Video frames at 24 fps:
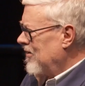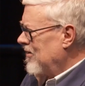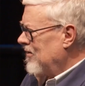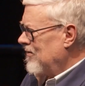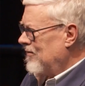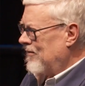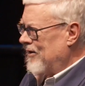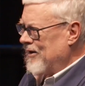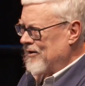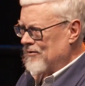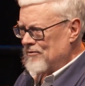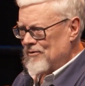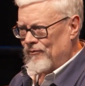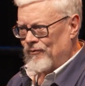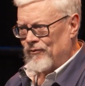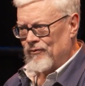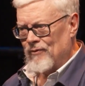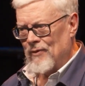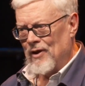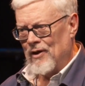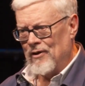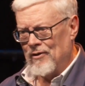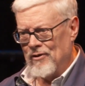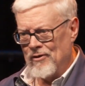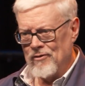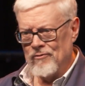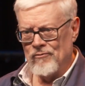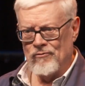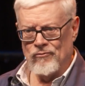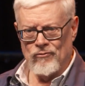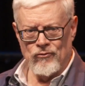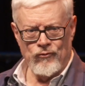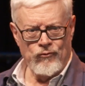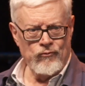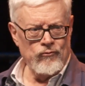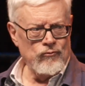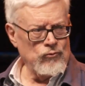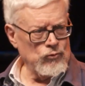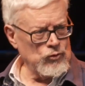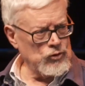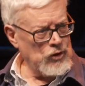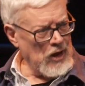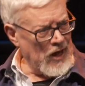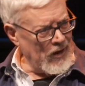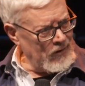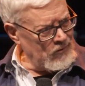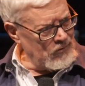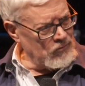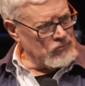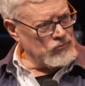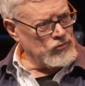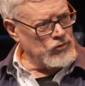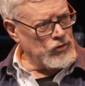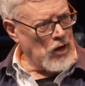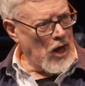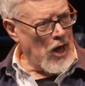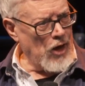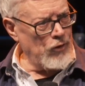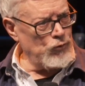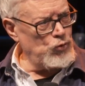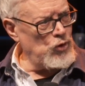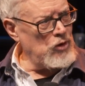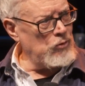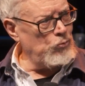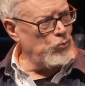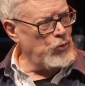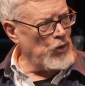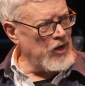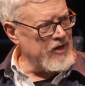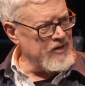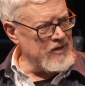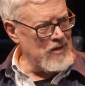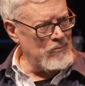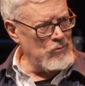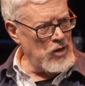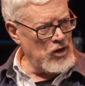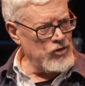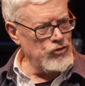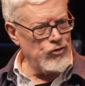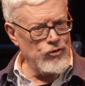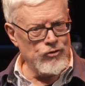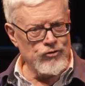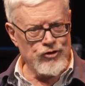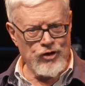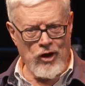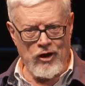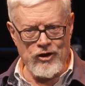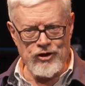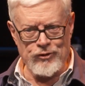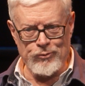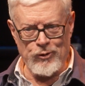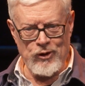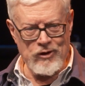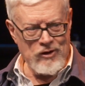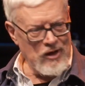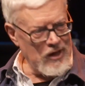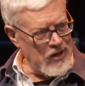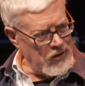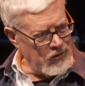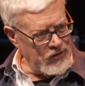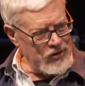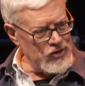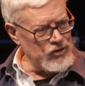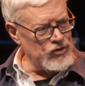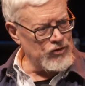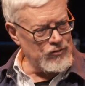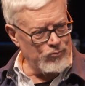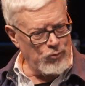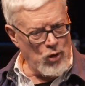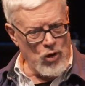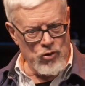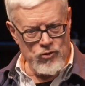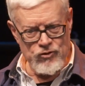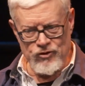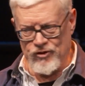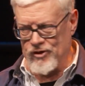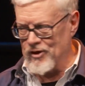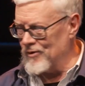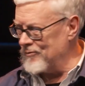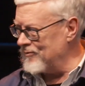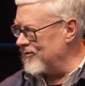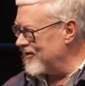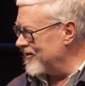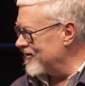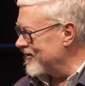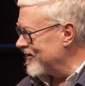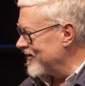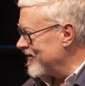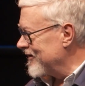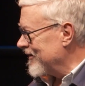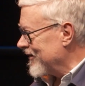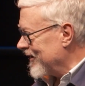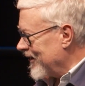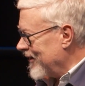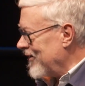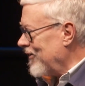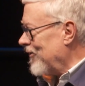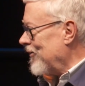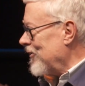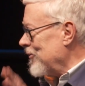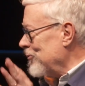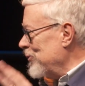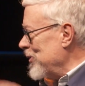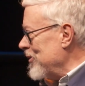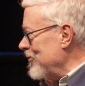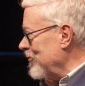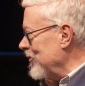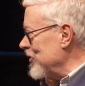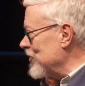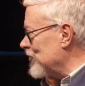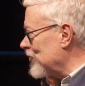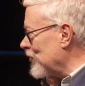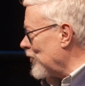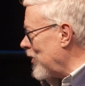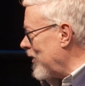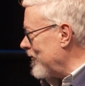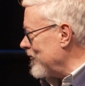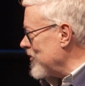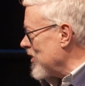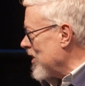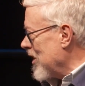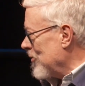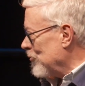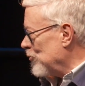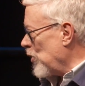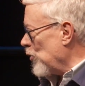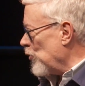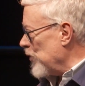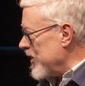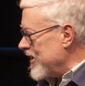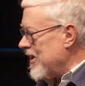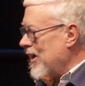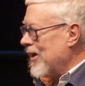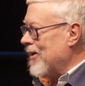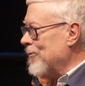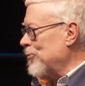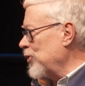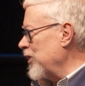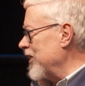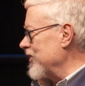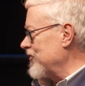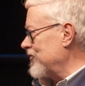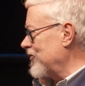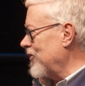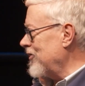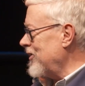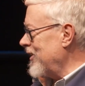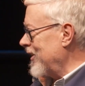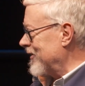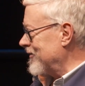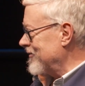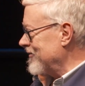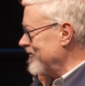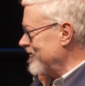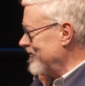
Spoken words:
Like, God will bring them under judgment. He'll expose them. It'll all be resolved, but we got to press on.